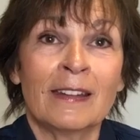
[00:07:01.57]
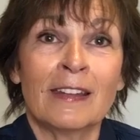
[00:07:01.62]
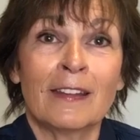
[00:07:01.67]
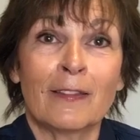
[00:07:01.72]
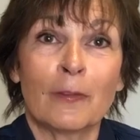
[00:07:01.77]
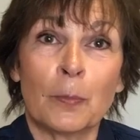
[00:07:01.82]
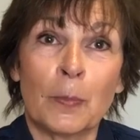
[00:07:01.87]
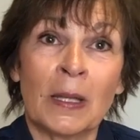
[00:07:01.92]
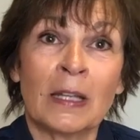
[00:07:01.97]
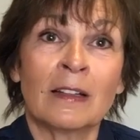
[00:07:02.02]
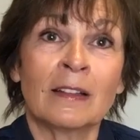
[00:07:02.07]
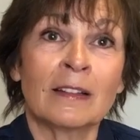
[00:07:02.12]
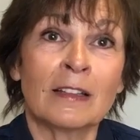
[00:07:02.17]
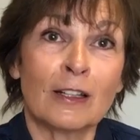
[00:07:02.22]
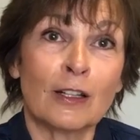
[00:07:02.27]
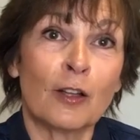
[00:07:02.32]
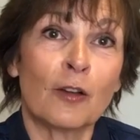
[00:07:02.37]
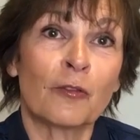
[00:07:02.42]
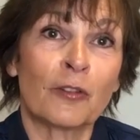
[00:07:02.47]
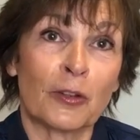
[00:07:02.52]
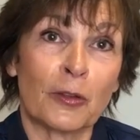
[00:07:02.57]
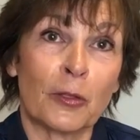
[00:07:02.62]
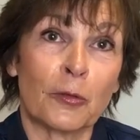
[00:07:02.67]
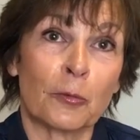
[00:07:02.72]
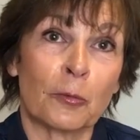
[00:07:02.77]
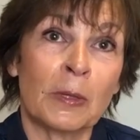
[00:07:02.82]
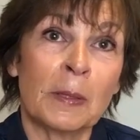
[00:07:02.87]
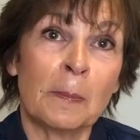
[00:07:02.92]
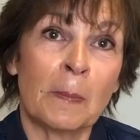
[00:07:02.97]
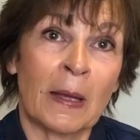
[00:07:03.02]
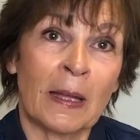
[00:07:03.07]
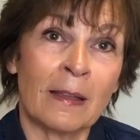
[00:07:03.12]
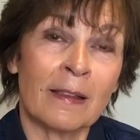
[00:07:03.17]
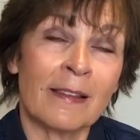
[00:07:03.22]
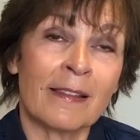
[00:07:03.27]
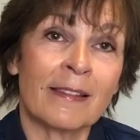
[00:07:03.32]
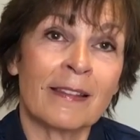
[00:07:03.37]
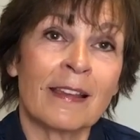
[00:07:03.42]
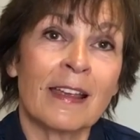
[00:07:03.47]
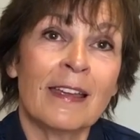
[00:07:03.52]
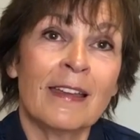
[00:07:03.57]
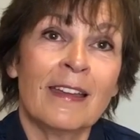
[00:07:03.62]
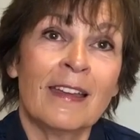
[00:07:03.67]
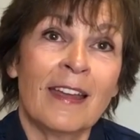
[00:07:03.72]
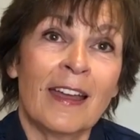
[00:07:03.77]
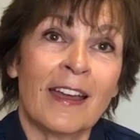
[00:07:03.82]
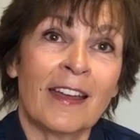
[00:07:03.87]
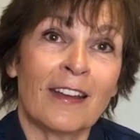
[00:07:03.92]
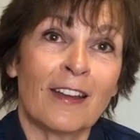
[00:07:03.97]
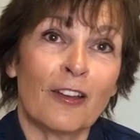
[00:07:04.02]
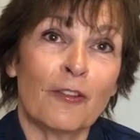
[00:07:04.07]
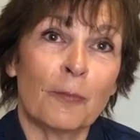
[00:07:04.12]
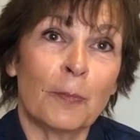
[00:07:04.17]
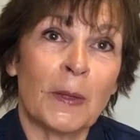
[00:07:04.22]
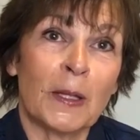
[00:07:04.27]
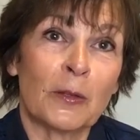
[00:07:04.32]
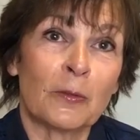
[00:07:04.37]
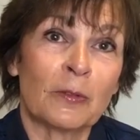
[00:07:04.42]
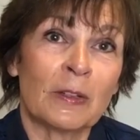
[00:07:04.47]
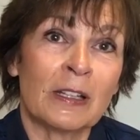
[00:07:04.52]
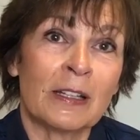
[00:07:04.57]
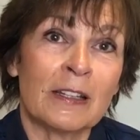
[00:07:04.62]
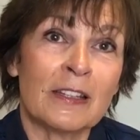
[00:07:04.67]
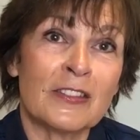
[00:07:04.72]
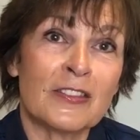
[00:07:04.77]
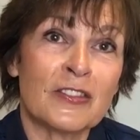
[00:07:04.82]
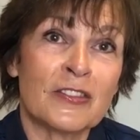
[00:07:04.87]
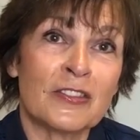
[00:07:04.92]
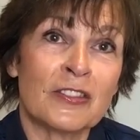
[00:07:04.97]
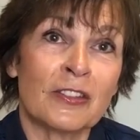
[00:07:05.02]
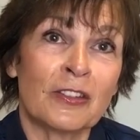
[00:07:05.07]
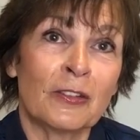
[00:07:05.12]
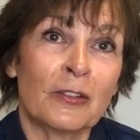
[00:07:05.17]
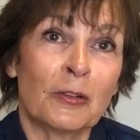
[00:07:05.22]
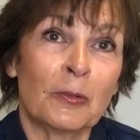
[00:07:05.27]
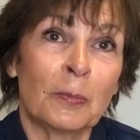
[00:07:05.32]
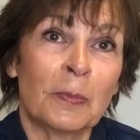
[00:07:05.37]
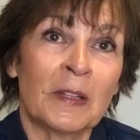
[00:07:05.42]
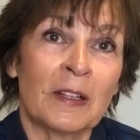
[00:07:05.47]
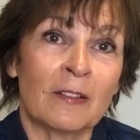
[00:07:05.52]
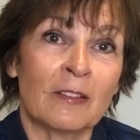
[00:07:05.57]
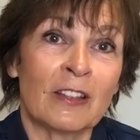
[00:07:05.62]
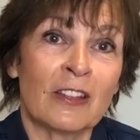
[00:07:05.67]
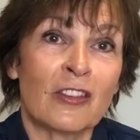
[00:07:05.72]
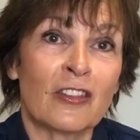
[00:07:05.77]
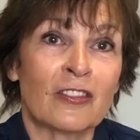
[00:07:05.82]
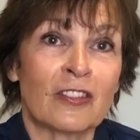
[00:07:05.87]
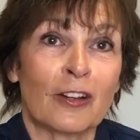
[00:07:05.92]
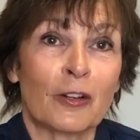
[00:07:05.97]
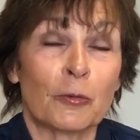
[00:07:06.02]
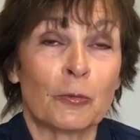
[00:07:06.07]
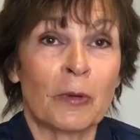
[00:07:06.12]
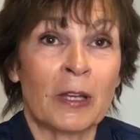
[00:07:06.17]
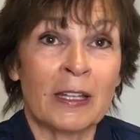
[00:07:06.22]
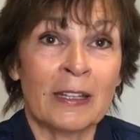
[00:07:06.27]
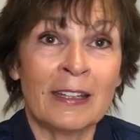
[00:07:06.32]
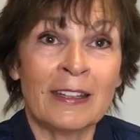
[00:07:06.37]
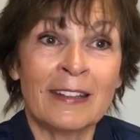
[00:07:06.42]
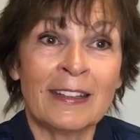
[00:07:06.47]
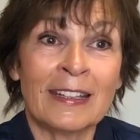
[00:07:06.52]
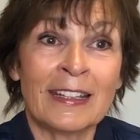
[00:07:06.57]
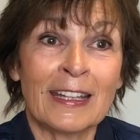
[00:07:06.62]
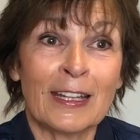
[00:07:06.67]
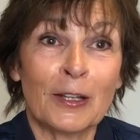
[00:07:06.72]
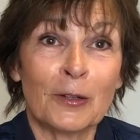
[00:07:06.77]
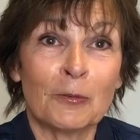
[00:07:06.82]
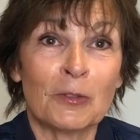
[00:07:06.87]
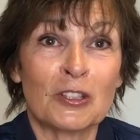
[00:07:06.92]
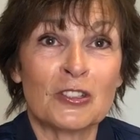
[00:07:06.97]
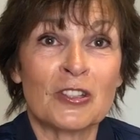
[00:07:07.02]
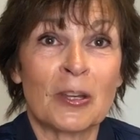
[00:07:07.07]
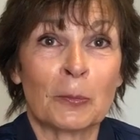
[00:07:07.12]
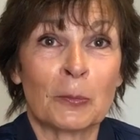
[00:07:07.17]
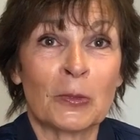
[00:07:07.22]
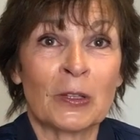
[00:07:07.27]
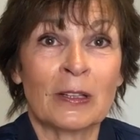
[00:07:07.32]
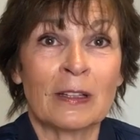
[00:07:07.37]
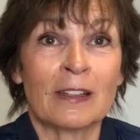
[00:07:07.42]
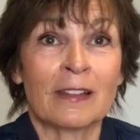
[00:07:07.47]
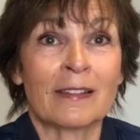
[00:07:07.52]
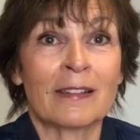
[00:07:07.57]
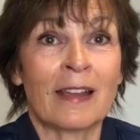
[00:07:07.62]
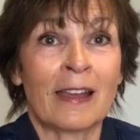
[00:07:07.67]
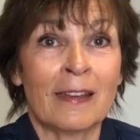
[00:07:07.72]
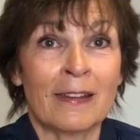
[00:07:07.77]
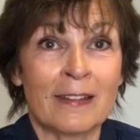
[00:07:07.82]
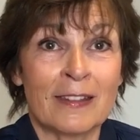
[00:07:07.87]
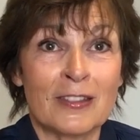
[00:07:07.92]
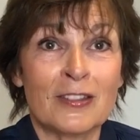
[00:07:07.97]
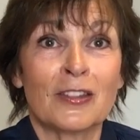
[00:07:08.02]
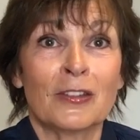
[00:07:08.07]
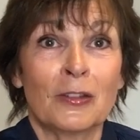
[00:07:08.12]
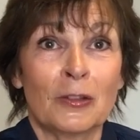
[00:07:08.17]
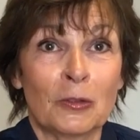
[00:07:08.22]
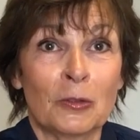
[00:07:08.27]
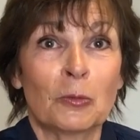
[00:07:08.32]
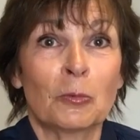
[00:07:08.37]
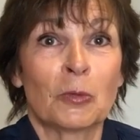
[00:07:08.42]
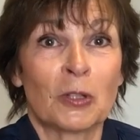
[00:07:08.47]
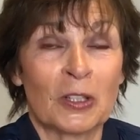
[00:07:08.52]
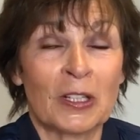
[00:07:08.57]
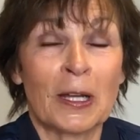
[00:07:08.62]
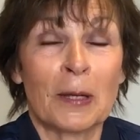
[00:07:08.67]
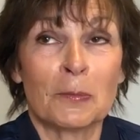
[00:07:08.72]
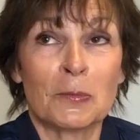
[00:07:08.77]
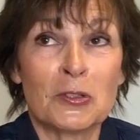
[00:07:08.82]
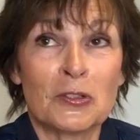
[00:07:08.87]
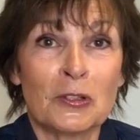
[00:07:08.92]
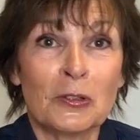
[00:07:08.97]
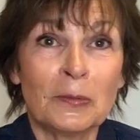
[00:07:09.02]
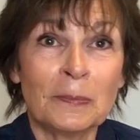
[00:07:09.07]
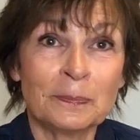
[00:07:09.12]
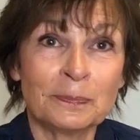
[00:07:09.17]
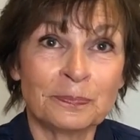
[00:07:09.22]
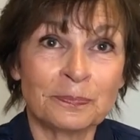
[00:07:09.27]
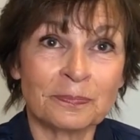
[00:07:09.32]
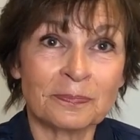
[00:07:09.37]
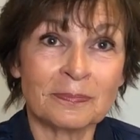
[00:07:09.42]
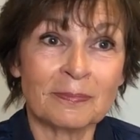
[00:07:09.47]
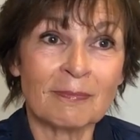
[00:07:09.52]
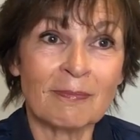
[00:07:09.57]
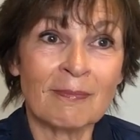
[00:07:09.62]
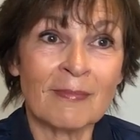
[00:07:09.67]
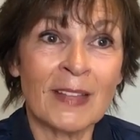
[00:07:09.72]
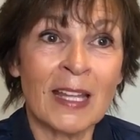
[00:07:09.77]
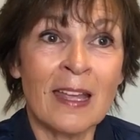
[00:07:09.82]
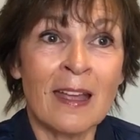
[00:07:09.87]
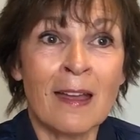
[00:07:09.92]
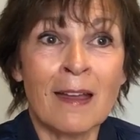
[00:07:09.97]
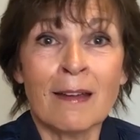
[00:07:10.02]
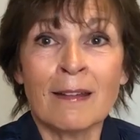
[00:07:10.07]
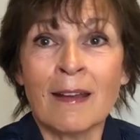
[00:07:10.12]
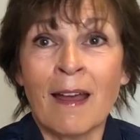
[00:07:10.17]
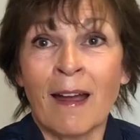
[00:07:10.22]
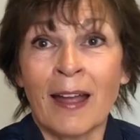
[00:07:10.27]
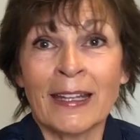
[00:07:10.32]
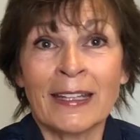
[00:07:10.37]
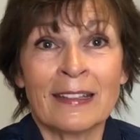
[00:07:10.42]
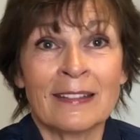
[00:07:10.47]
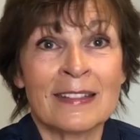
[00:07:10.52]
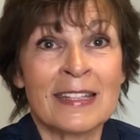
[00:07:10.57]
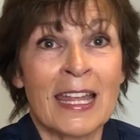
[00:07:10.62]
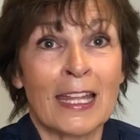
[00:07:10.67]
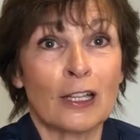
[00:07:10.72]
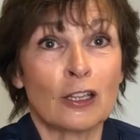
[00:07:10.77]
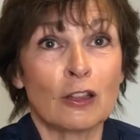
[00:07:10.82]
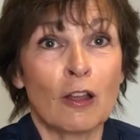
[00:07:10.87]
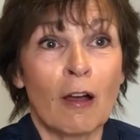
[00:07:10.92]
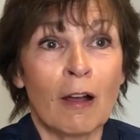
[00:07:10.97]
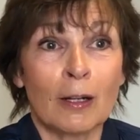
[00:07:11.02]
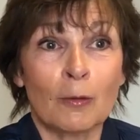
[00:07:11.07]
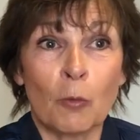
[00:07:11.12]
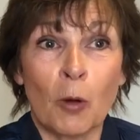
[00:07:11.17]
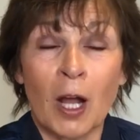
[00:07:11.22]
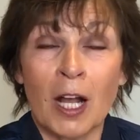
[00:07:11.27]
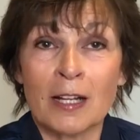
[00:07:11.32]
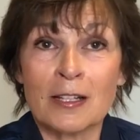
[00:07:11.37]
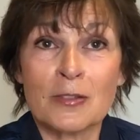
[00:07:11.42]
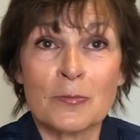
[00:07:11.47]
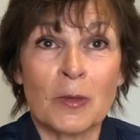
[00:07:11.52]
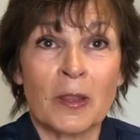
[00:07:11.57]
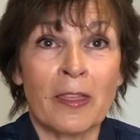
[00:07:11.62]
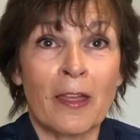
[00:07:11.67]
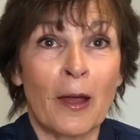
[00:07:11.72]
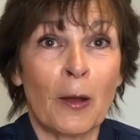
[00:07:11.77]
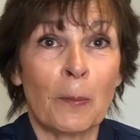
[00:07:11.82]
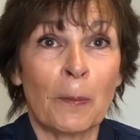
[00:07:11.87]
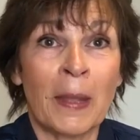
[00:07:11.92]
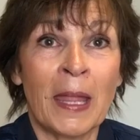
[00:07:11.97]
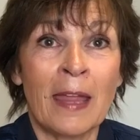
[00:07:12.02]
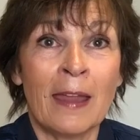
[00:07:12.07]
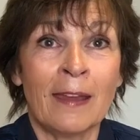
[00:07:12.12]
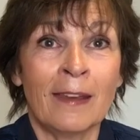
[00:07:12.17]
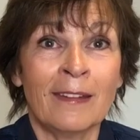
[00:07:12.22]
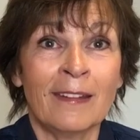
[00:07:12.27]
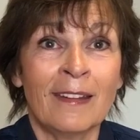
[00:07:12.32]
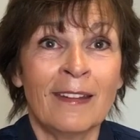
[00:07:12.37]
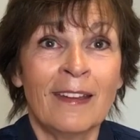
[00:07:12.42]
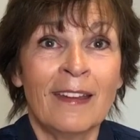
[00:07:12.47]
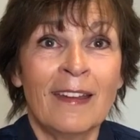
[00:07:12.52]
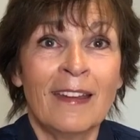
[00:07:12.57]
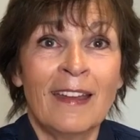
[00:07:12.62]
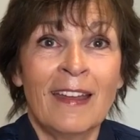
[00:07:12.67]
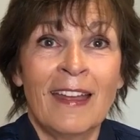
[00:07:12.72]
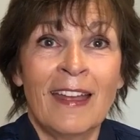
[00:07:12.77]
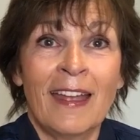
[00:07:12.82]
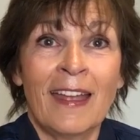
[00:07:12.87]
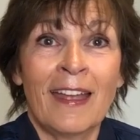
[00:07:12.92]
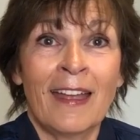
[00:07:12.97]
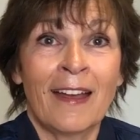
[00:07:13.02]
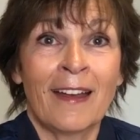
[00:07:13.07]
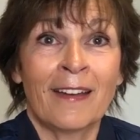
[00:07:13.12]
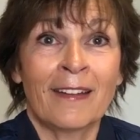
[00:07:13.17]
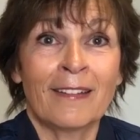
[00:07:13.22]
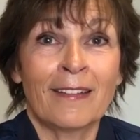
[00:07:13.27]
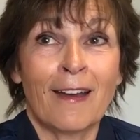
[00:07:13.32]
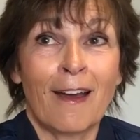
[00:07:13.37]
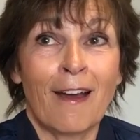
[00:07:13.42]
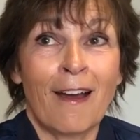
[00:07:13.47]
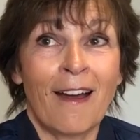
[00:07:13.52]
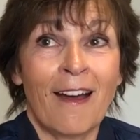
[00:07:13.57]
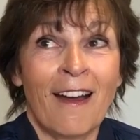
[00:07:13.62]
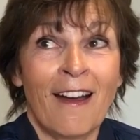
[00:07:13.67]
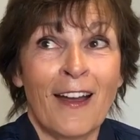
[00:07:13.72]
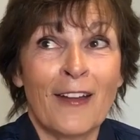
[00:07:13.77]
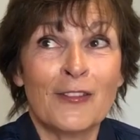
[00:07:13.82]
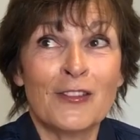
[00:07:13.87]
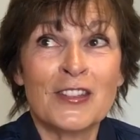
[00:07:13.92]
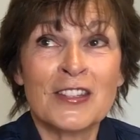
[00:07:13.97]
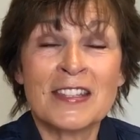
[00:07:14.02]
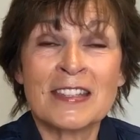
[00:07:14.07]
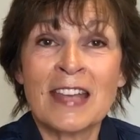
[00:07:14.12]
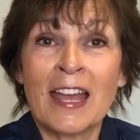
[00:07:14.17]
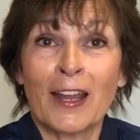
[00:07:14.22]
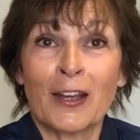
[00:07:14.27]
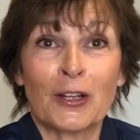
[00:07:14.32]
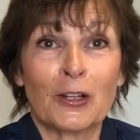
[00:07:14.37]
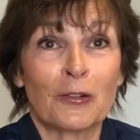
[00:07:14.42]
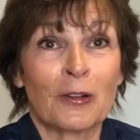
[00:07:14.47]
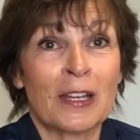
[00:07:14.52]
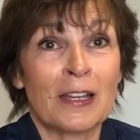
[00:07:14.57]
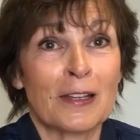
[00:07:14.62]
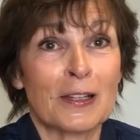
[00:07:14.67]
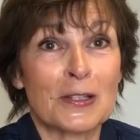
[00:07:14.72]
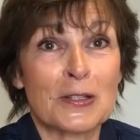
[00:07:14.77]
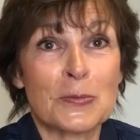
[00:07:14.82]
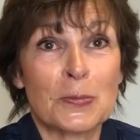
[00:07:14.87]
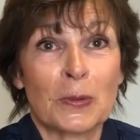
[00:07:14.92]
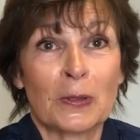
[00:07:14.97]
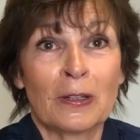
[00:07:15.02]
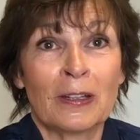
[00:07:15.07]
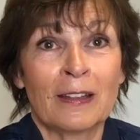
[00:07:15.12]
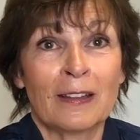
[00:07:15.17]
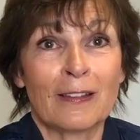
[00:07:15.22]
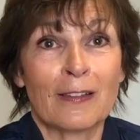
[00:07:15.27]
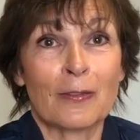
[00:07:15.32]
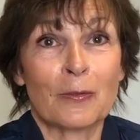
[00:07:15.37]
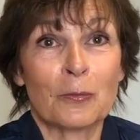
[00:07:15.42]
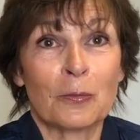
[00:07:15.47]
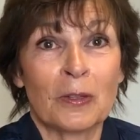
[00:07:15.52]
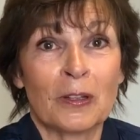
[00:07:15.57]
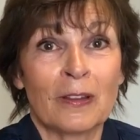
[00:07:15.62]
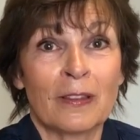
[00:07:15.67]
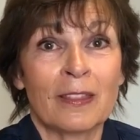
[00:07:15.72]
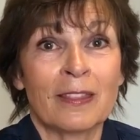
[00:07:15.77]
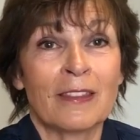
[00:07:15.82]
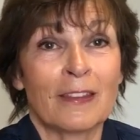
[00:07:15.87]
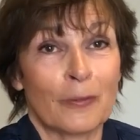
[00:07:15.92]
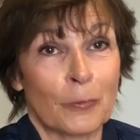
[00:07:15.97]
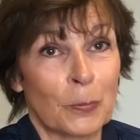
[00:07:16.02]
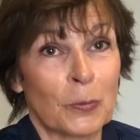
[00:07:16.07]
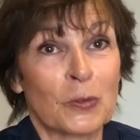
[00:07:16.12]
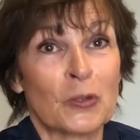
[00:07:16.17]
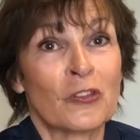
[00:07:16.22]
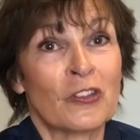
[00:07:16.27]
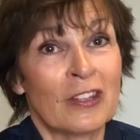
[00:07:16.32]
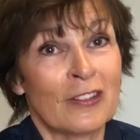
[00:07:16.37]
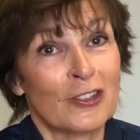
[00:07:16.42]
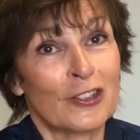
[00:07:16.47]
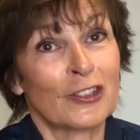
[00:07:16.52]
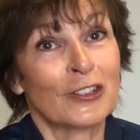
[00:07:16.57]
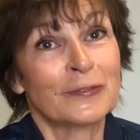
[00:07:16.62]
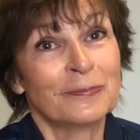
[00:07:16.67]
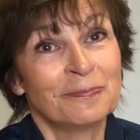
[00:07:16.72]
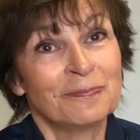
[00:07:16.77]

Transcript: it's been a little over 3 months, and I've been released to be able to start running again, which I'm really excited to work up to. And I can take long walks without pain, and I've just had a great experience with this procedure.